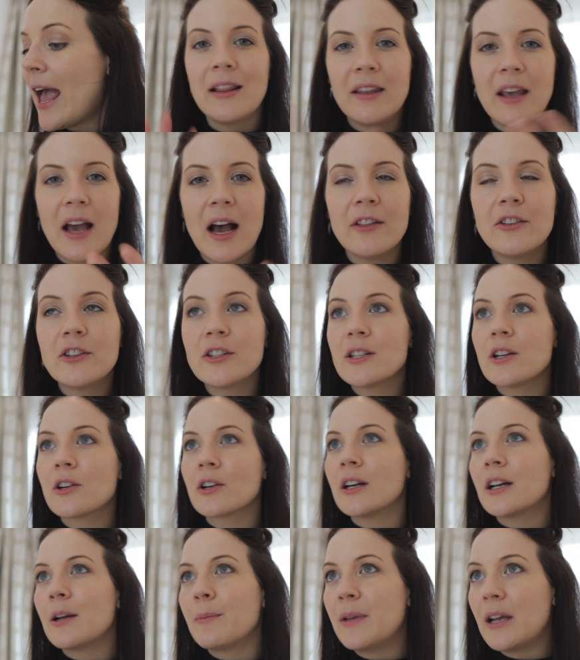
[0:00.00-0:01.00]
and the others are
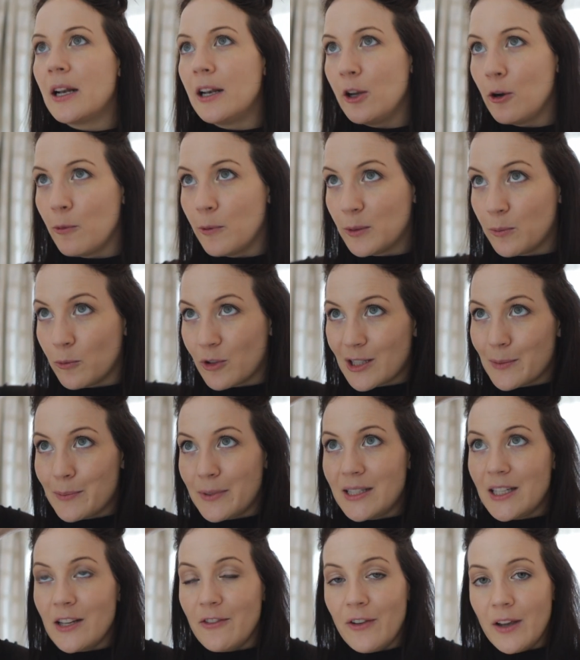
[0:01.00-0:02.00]
gonna be a little bit more
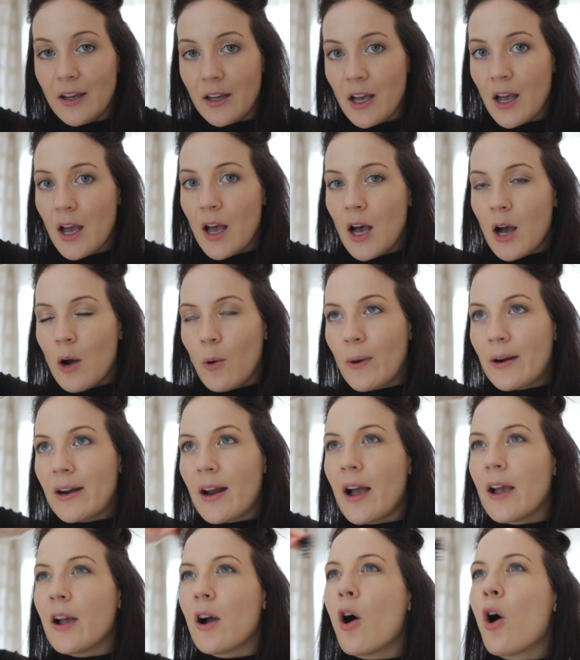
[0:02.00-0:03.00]
specific, where
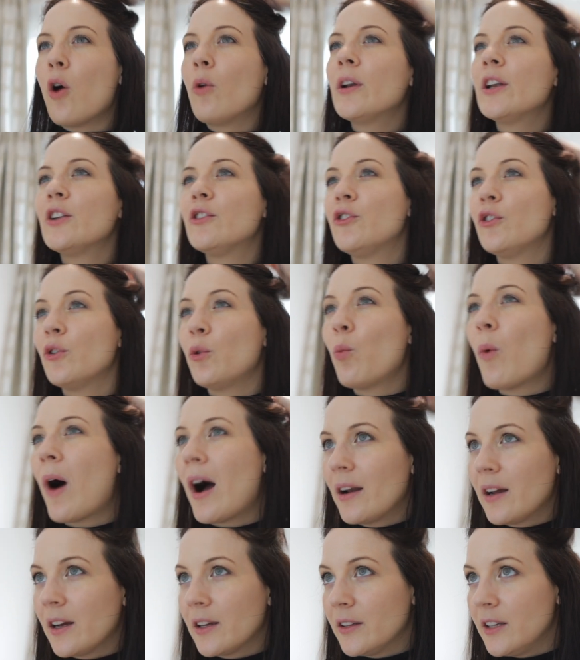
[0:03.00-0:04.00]
I only do
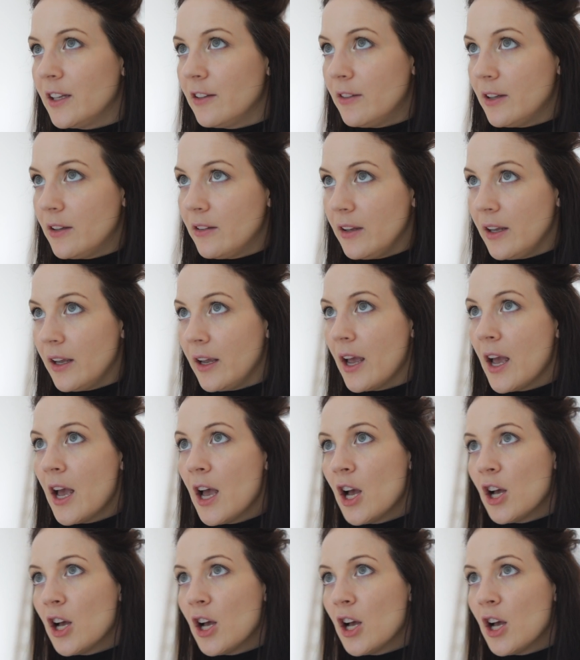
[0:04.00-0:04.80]
one activity.